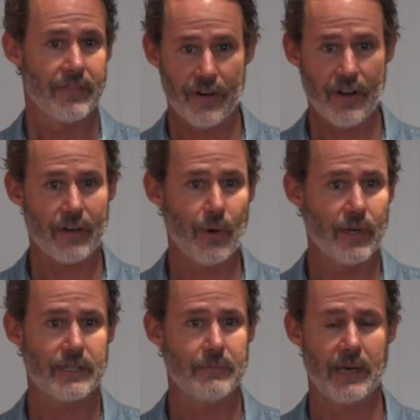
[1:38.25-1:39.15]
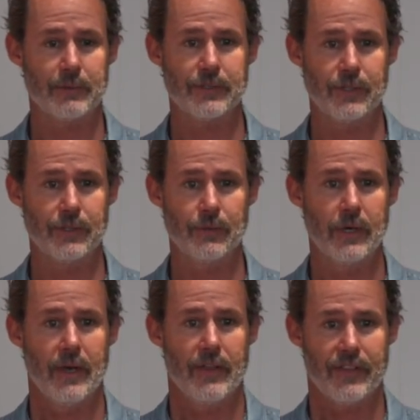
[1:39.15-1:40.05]
They're not going to be able
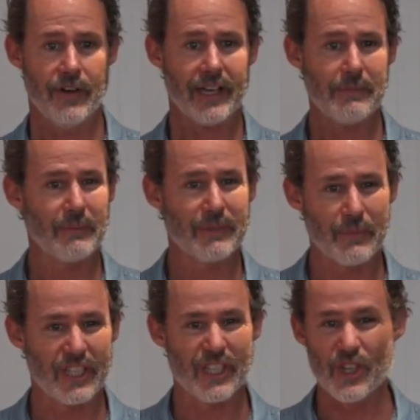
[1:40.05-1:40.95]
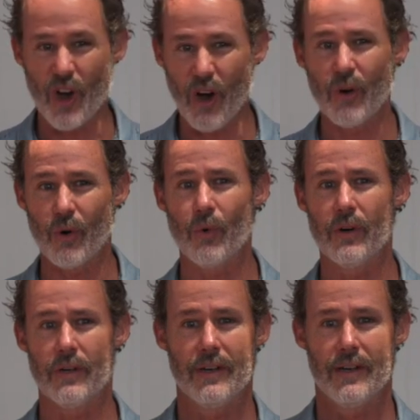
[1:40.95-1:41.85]
to, they're not going to be able to really
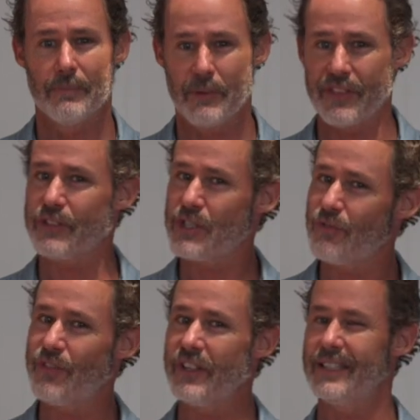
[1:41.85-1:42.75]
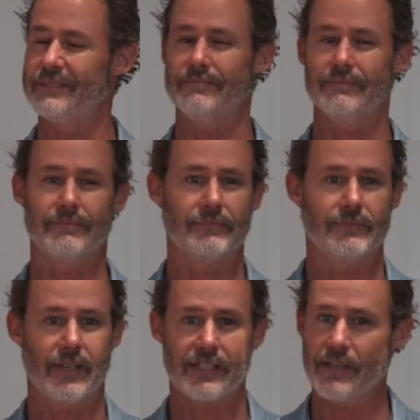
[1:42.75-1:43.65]
know, but they'll just feel like, hmm,
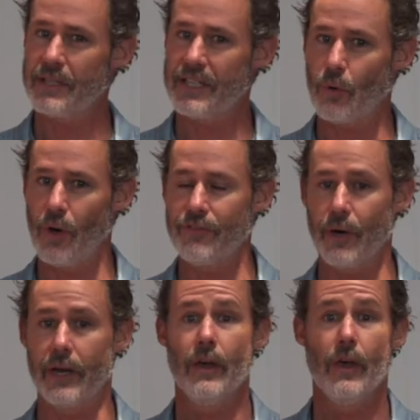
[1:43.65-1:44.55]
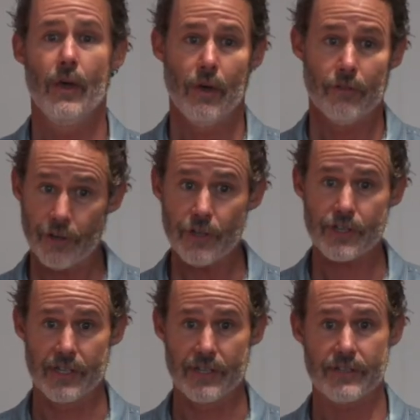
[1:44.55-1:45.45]
like something didn't quite feel right.
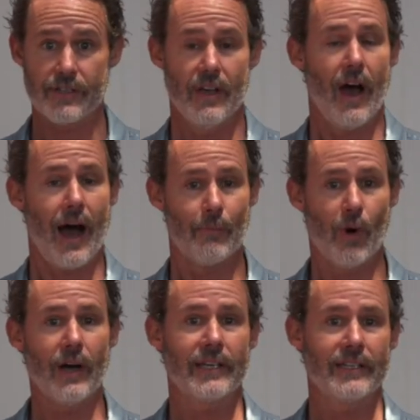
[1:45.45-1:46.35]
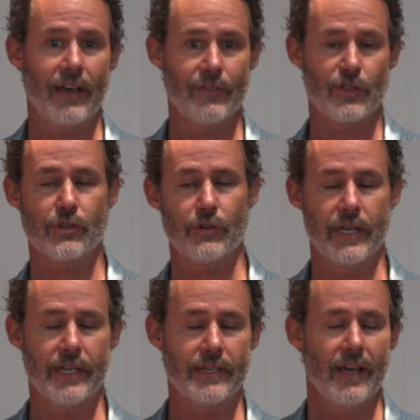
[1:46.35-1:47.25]
Versus, I'm walking down the
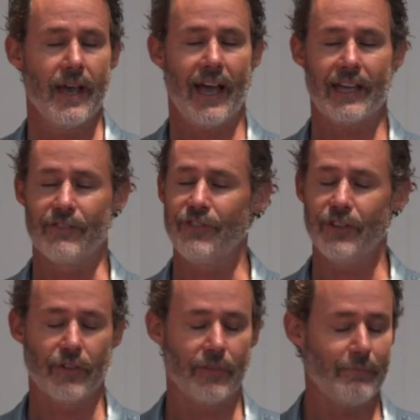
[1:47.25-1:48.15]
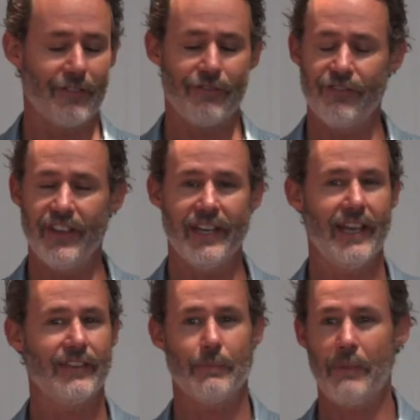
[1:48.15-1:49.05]
street, I can feel my feet
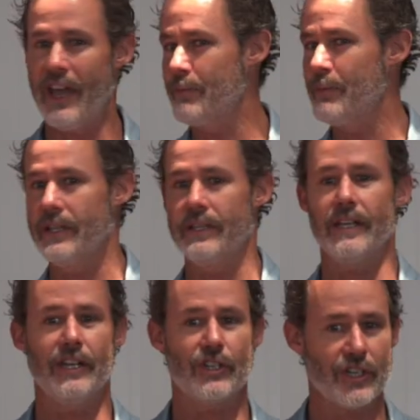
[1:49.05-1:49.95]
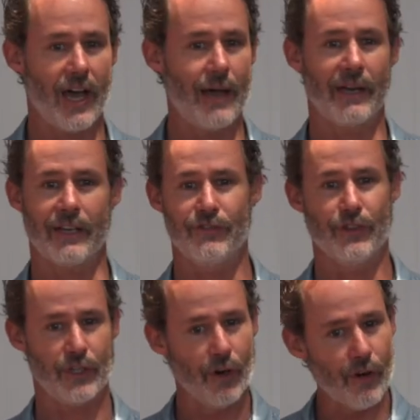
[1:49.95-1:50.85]
hit the pavement each time, I can
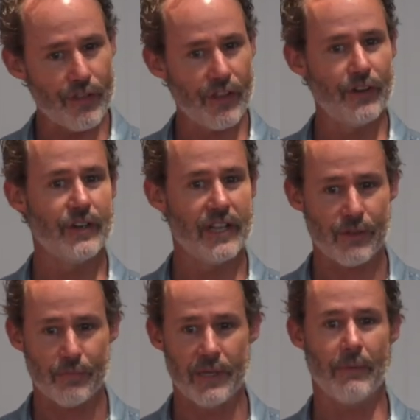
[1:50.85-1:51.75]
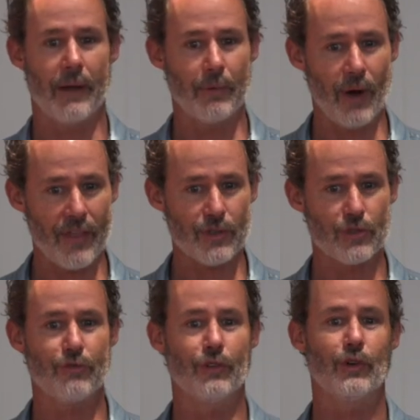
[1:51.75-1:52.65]
feel the earth underneath me, my breath is
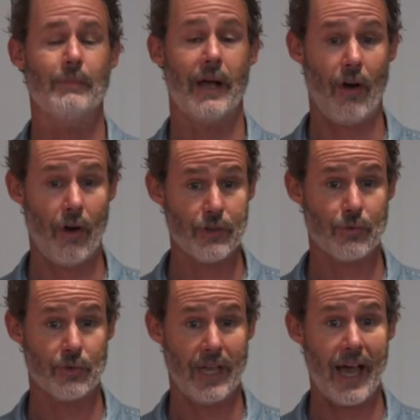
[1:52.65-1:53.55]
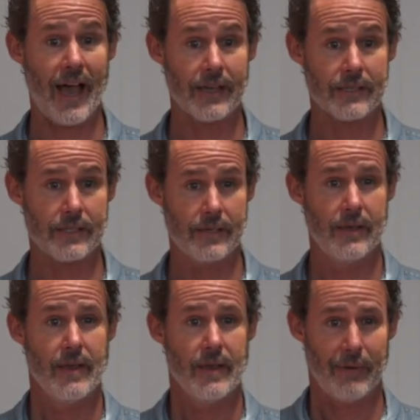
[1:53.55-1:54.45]
full, my heart's relaxed,
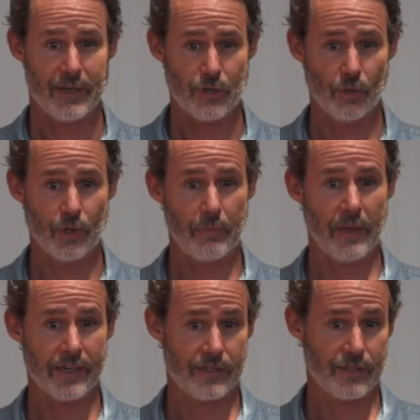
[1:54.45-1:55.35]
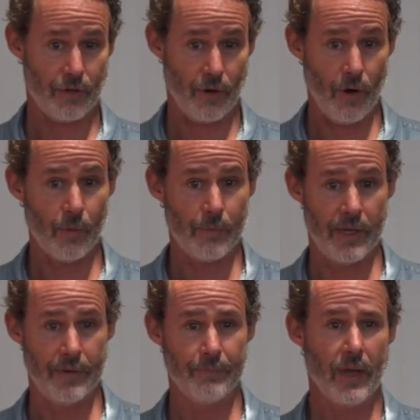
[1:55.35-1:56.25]
my solar plexus are
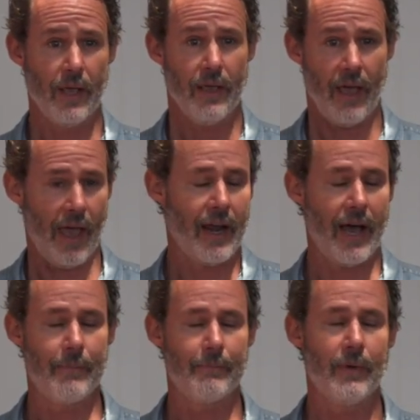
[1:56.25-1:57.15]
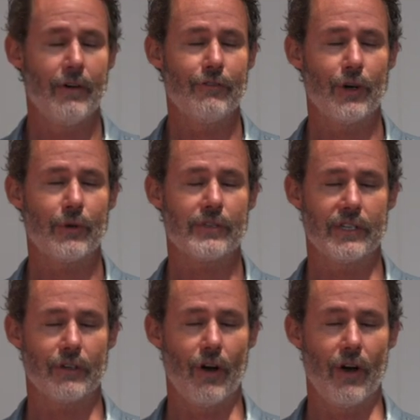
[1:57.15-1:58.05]
open, and I'm
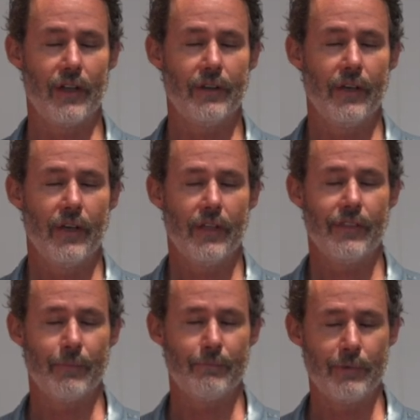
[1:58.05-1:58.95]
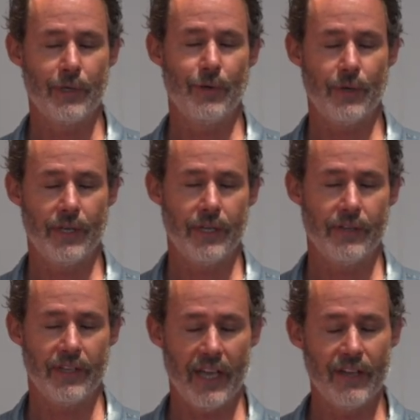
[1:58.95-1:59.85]
focusing on the beauty,
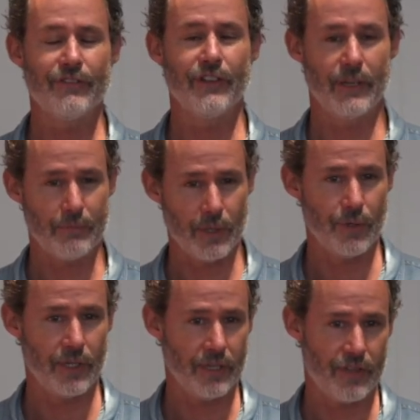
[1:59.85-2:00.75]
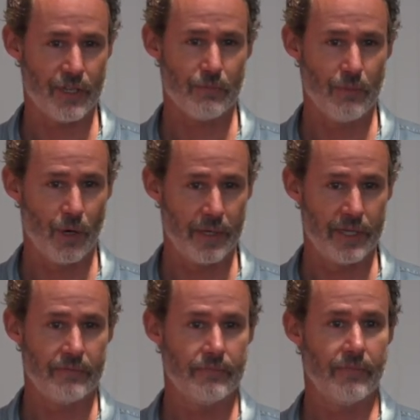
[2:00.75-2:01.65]
the infinite beauty of this
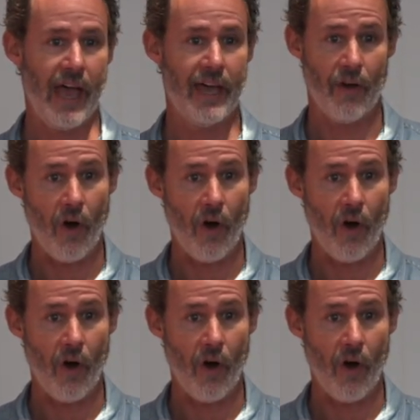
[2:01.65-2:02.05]
moment and